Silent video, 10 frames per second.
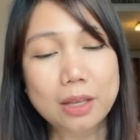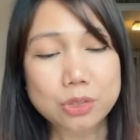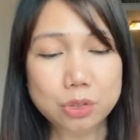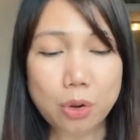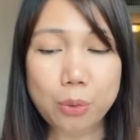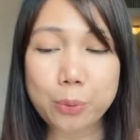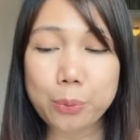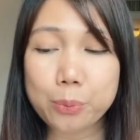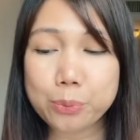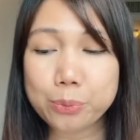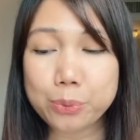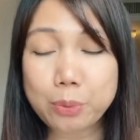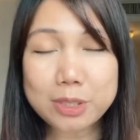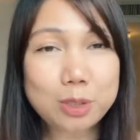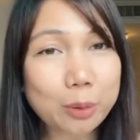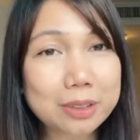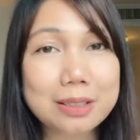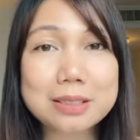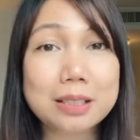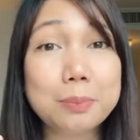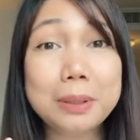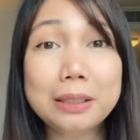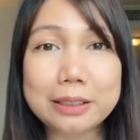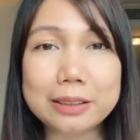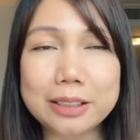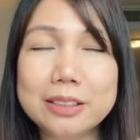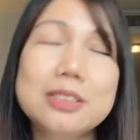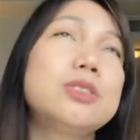So we were told that it's gonna be Linden.